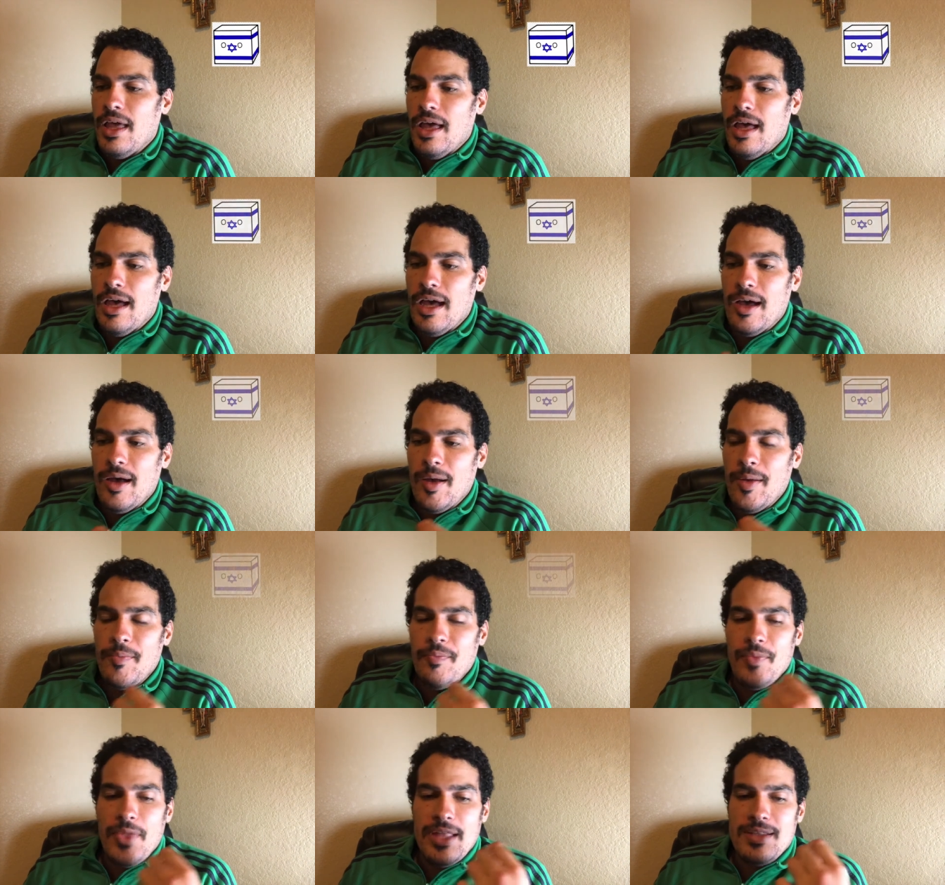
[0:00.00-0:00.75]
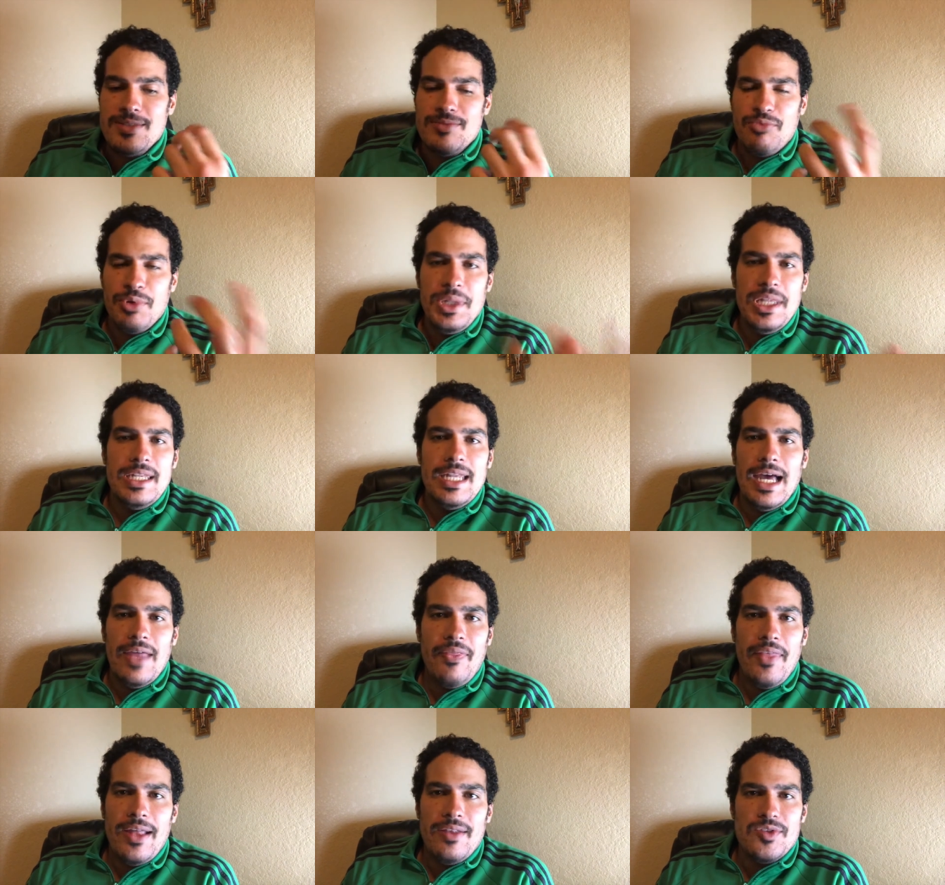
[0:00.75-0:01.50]
Um, it's really
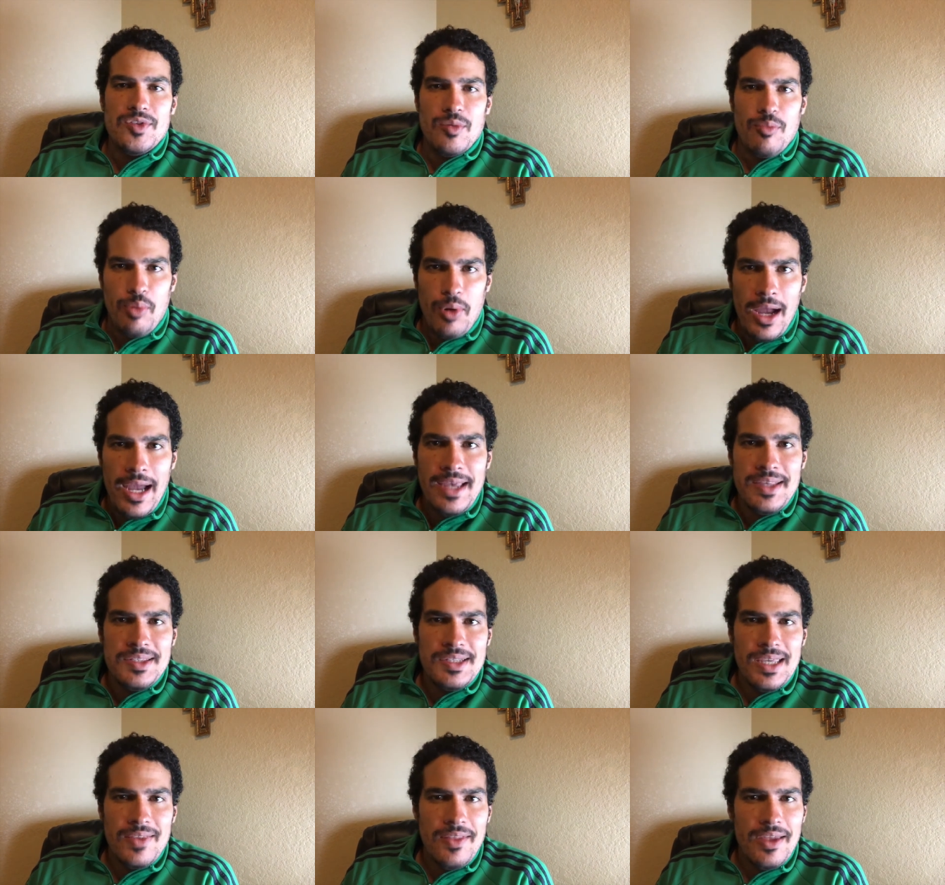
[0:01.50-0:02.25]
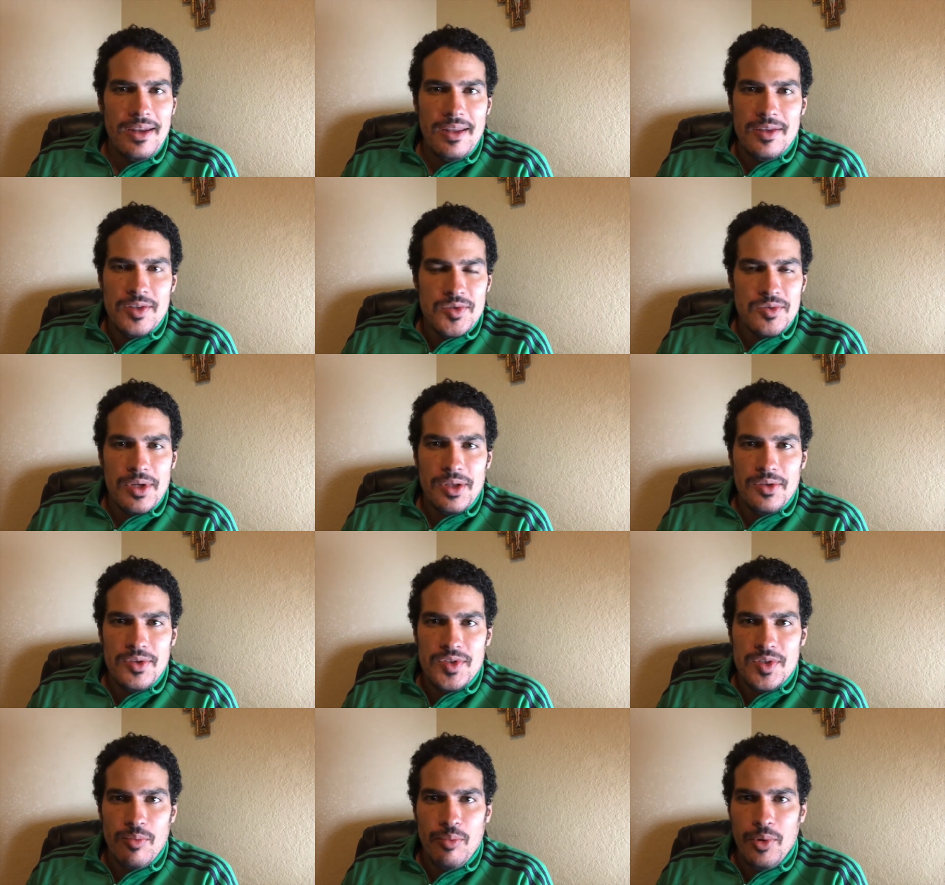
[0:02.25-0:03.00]
not that surprising that Israel
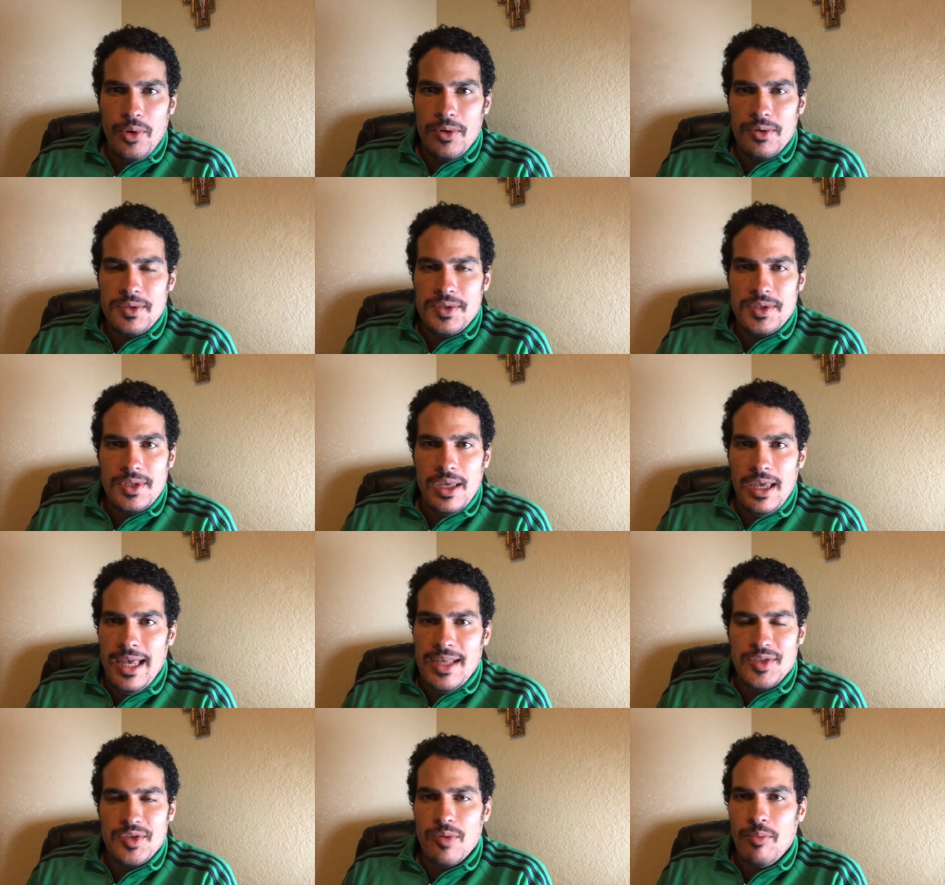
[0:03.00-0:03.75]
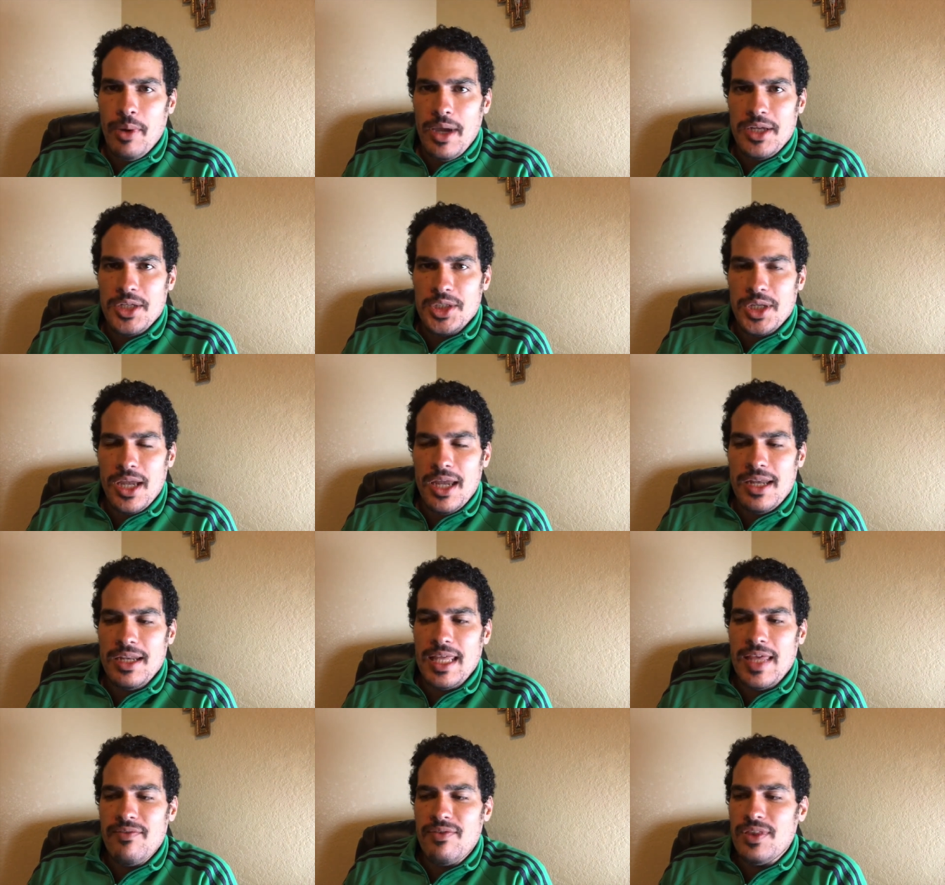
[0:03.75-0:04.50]
supports
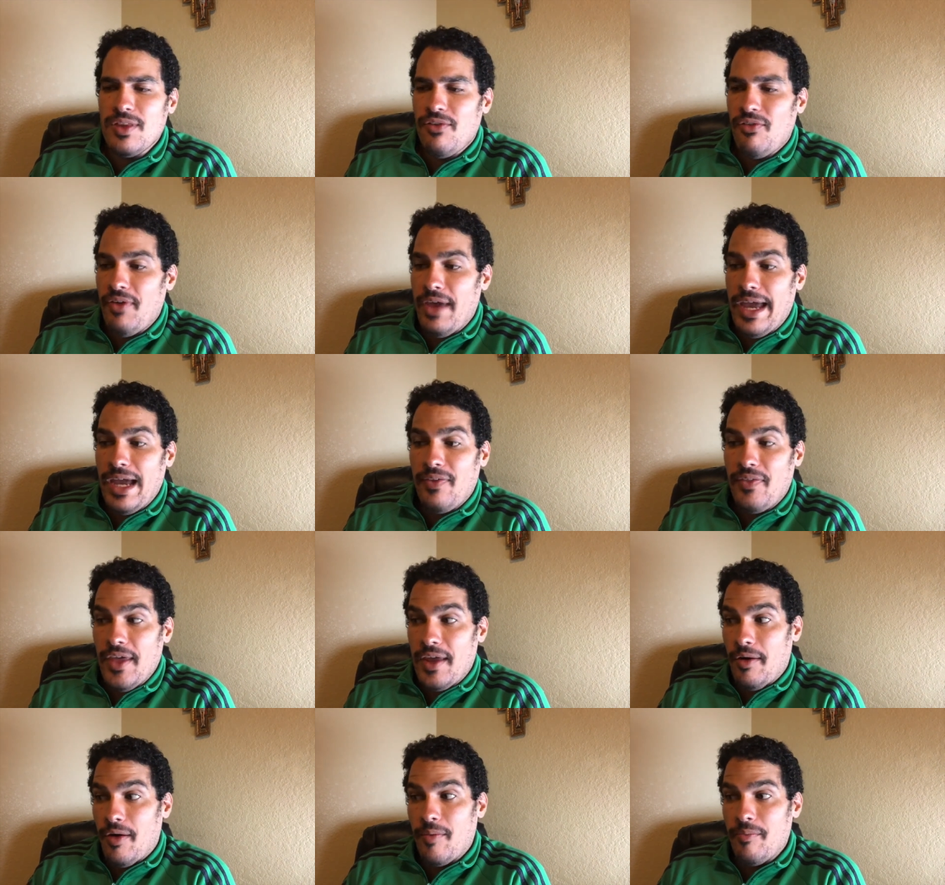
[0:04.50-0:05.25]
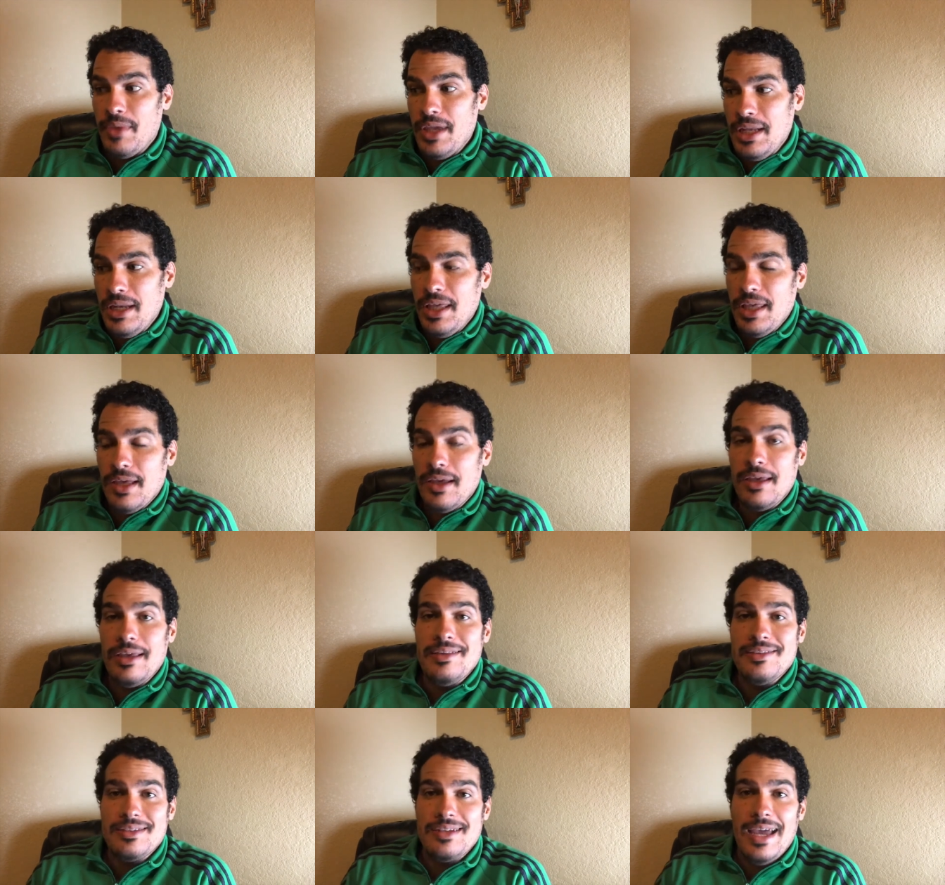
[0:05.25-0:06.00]
Azerbaijan, given the fact that Armenia
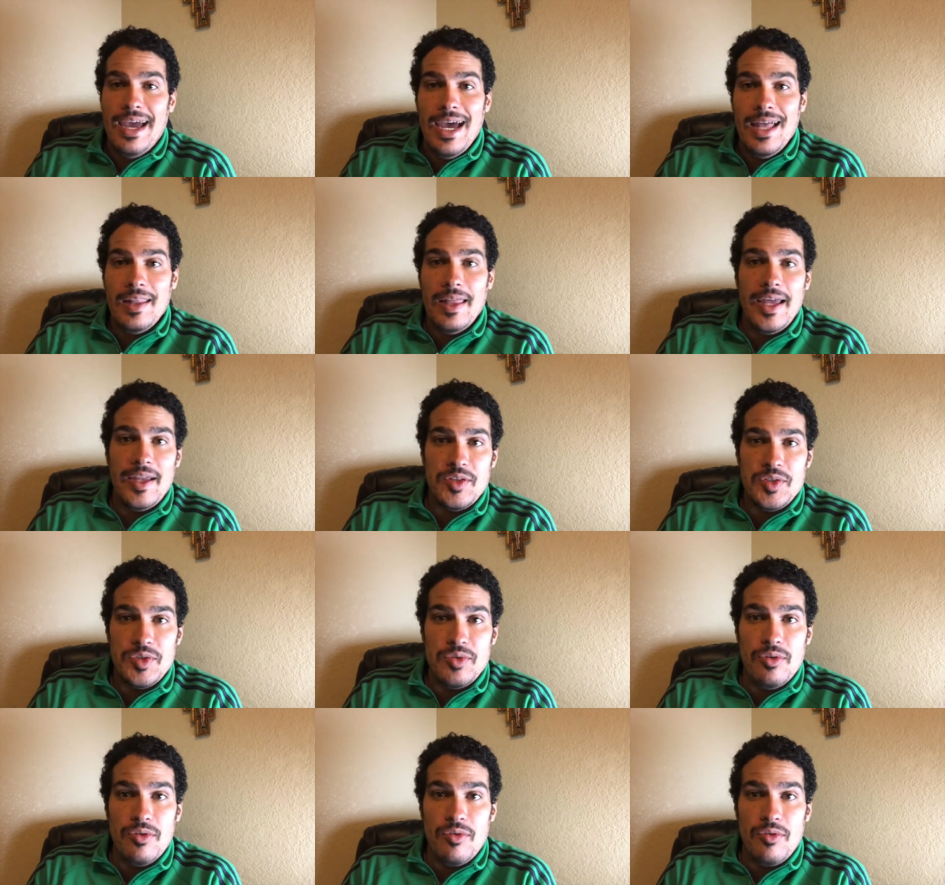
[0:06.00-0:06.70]
is an ally to